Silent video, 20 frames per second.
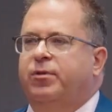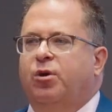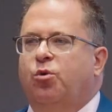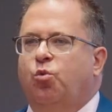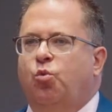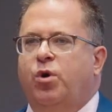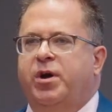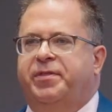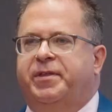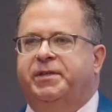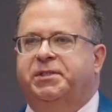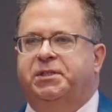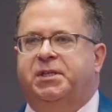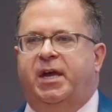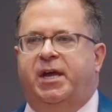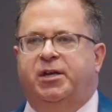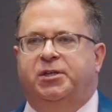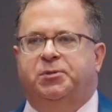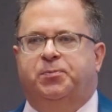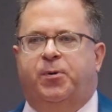with a
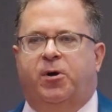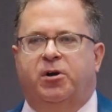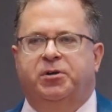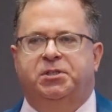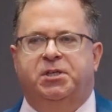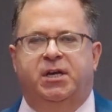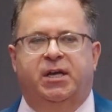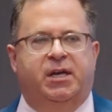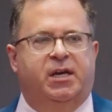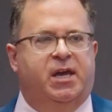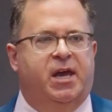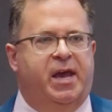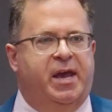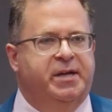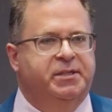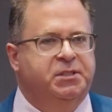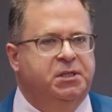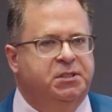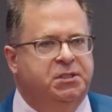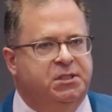salesperson in
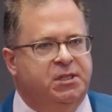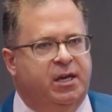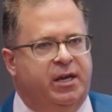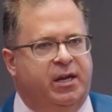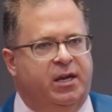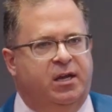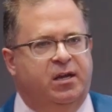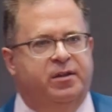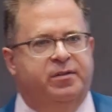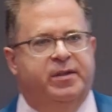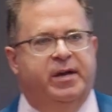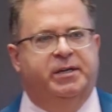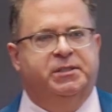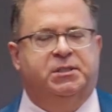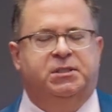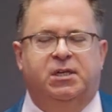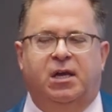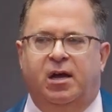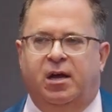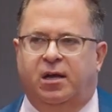Kansas City that
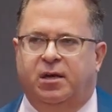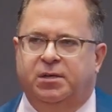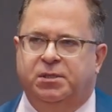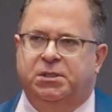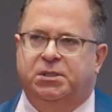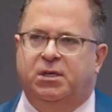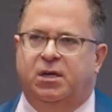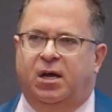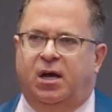sells